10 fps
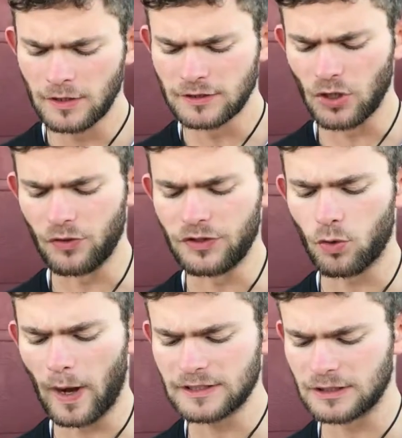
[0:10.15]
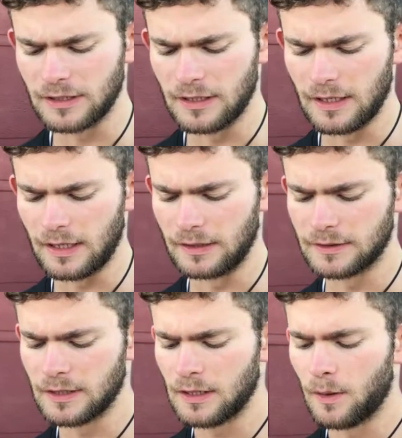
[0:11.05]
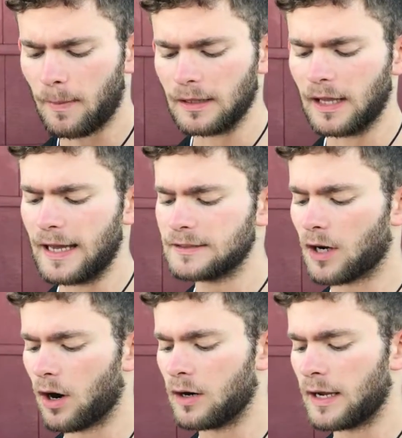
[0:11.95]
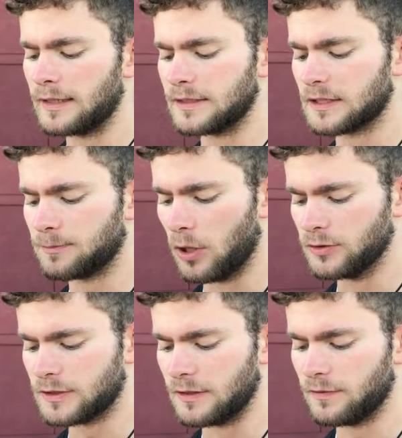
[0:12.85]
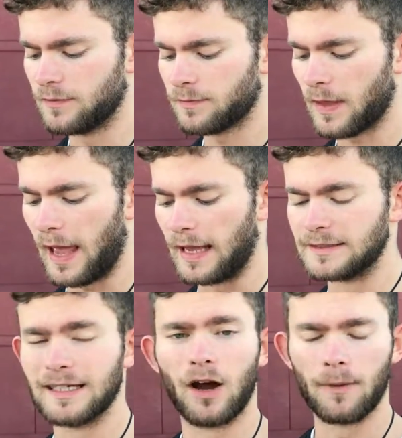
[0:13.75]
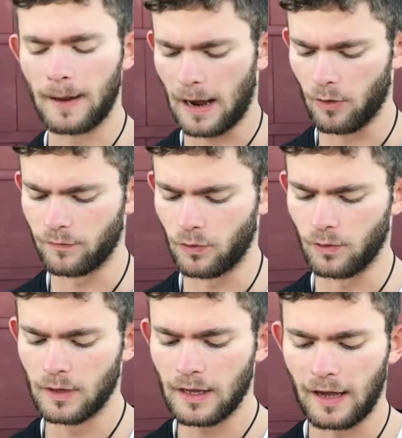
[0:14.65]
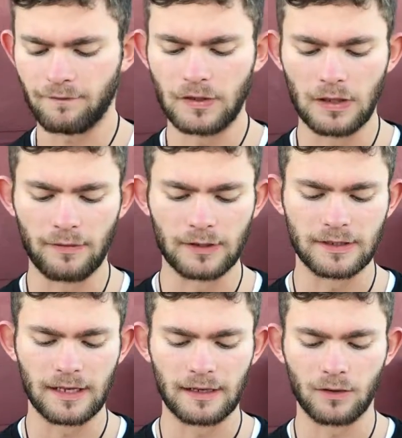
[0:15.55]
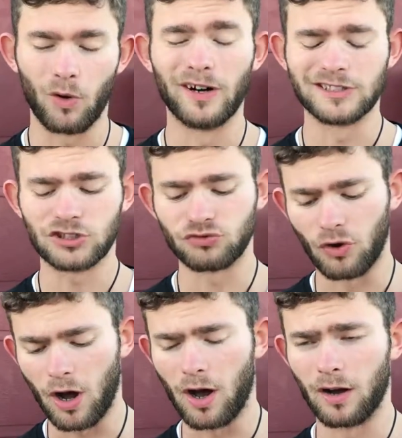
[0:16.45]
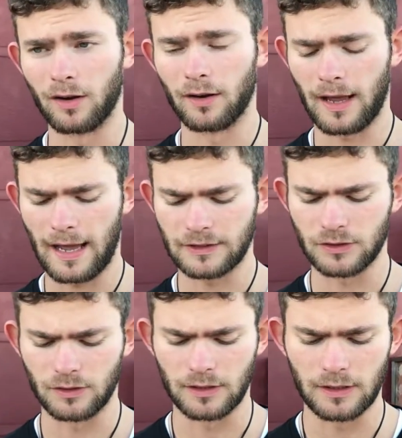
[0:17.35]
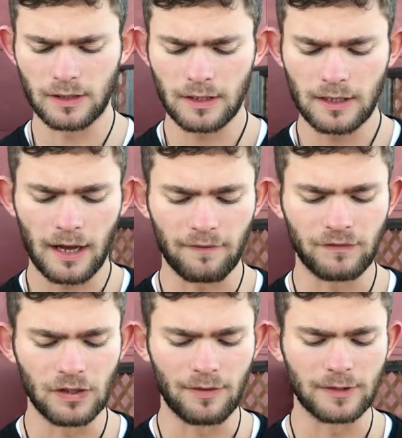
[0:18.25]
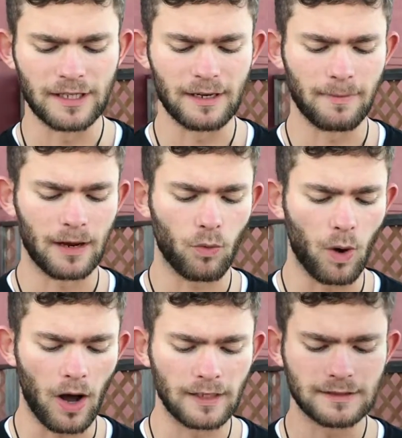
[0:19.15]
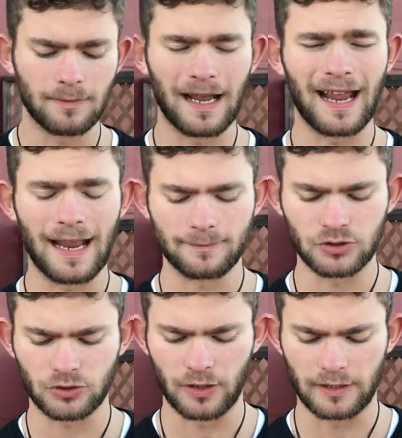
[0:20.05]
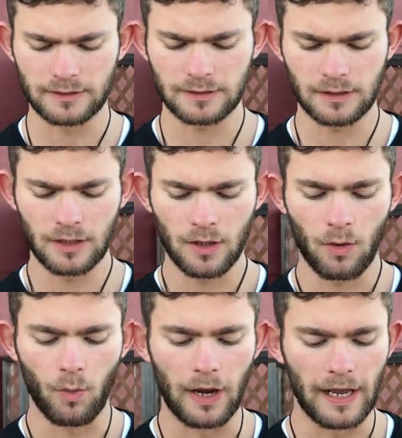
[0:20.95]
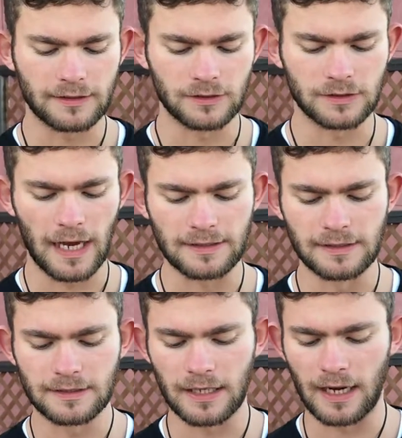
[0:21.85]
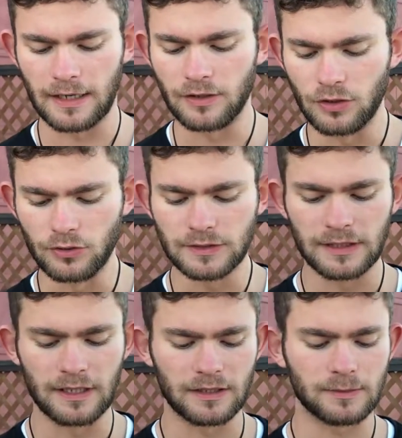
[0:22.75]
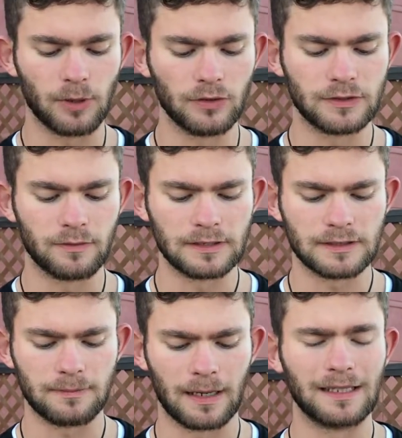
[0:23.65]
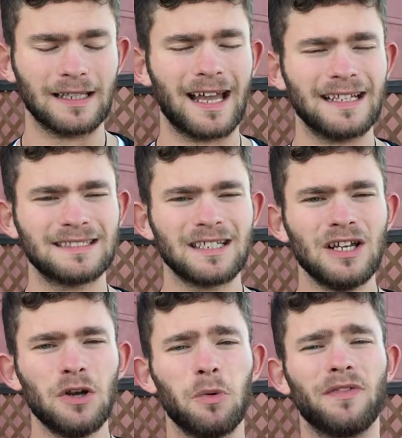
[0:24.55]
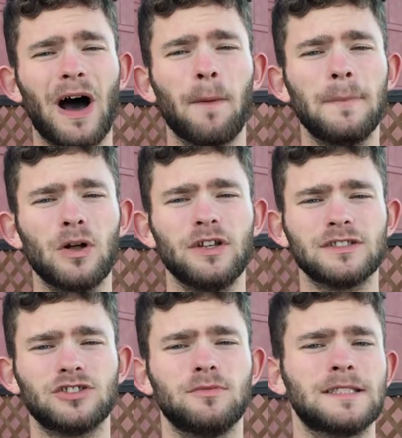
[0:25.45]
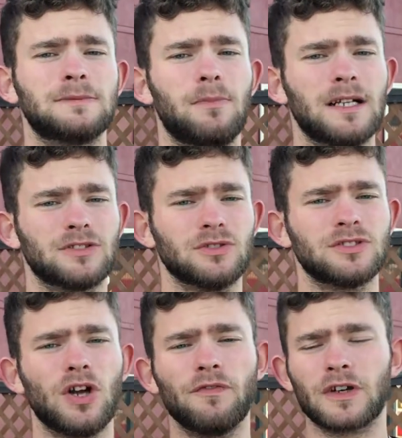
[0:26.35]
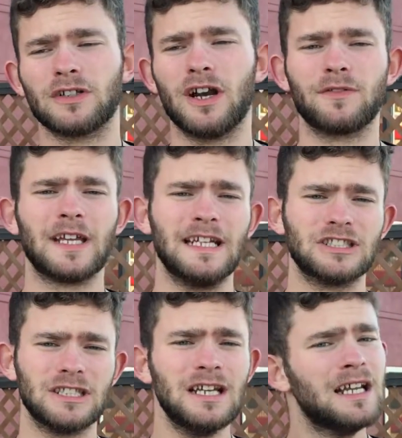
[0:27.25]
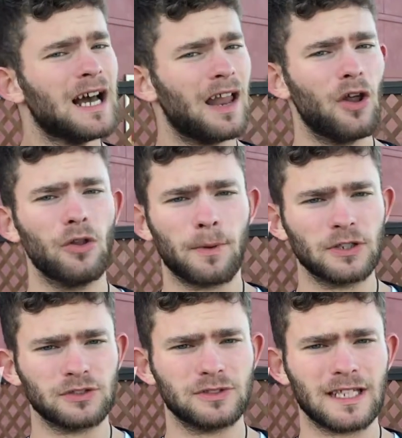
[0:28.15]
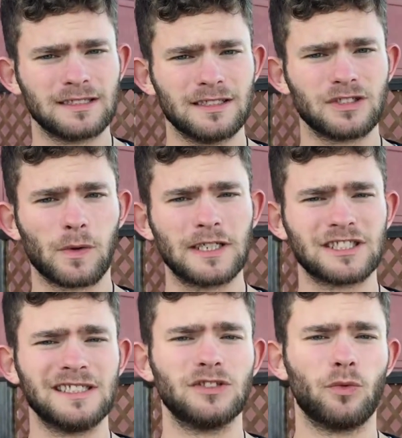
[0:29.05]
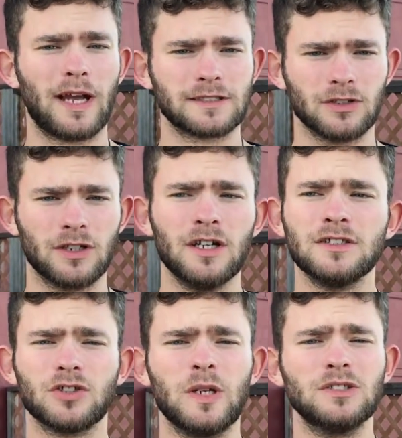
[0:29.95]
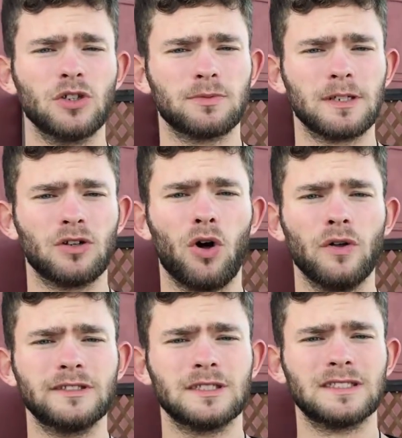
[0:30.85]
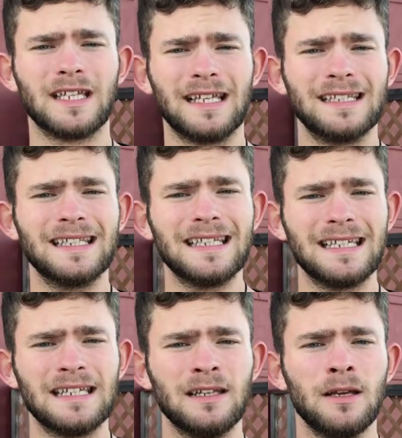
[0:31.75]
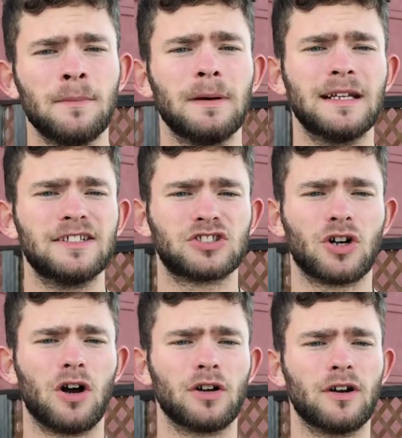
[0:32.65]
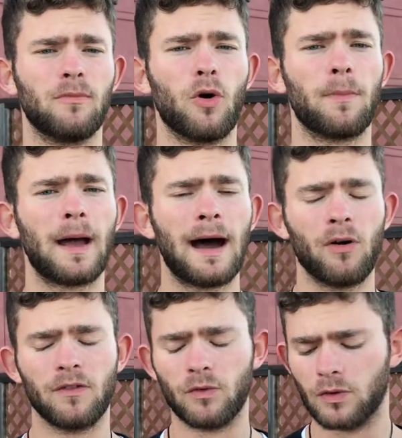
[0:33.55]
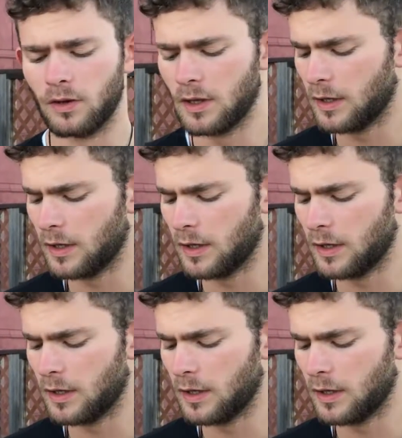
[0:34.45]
So the question is, my legs aren't as explosive as they are powerful. I feel everything, or as strong actually. I feel everything in my quads and my hamstrings. What exercises can I do to get explosiveness in my legs without building too much muscle? So for clarification, I know the person who sent in this question, he's a wrestler. So his ultimate goal is to stay lean, but get stronger and more powerful.